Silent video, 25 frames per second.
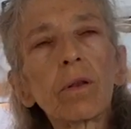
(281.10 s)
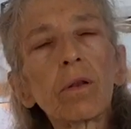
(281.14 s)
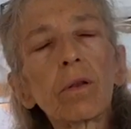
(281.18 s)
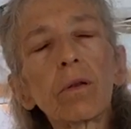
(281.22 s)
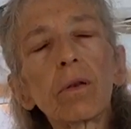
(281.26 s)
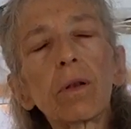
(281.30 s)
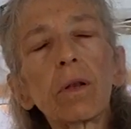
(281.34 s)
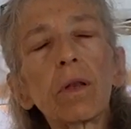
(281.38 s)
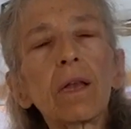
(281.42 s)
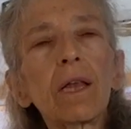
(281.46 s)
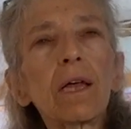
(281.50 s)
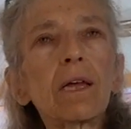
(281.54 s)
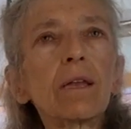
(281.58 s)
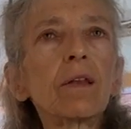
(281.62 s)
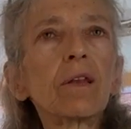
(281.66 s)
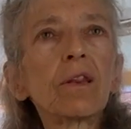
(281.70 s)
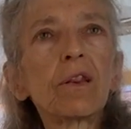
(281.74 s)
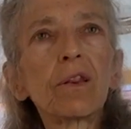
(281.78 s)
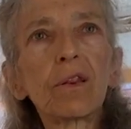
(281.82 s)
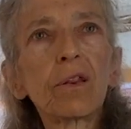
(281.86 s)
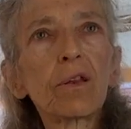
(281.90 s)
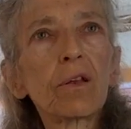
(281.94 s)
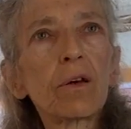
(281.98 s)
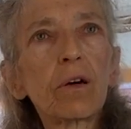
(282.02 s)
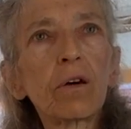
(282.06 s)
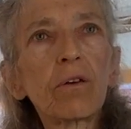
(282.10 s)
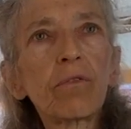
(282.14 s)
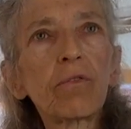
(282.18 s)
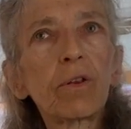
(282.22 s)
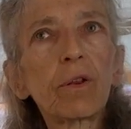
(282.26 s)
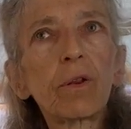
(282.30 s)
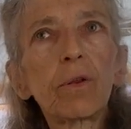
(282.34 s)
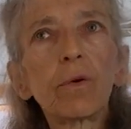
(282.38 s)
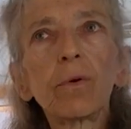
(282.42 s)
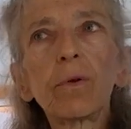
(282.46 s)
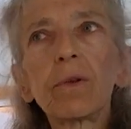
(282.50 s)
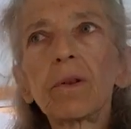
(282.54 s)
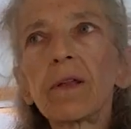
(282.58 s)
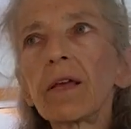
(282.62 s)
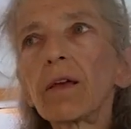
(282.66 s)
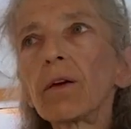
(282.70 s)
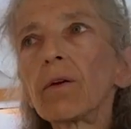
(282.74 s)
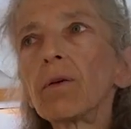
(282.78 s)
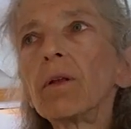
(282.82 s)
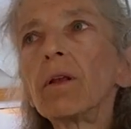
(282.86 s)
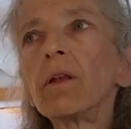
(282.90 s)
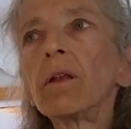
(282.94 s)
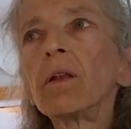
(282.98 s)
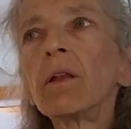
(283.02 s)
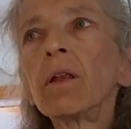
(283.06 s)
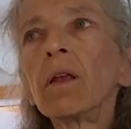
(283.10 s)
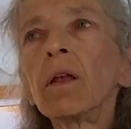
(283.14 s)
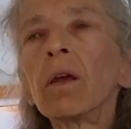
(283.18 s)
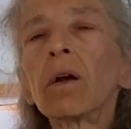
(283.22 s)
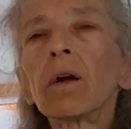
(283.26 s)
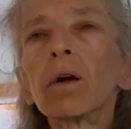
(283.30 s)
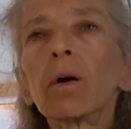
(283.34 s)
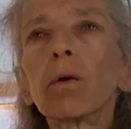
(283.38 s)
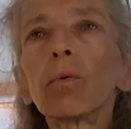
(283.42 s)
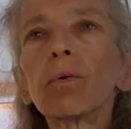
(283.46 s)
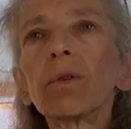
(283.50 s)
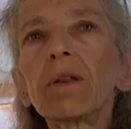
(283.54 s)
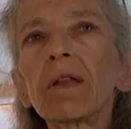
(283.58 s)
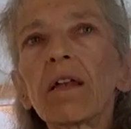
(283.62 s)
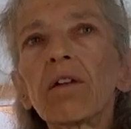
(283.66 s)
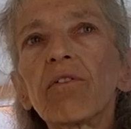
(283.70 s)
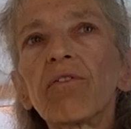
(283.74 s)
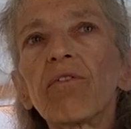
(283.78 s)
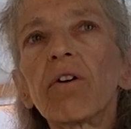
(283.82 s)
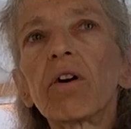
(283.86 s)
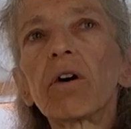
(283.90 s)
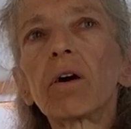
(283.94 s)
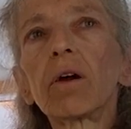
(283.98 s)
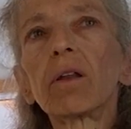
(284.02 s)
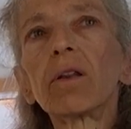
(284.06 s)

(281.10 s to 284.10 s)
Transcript: length of, so they couldn't go that far.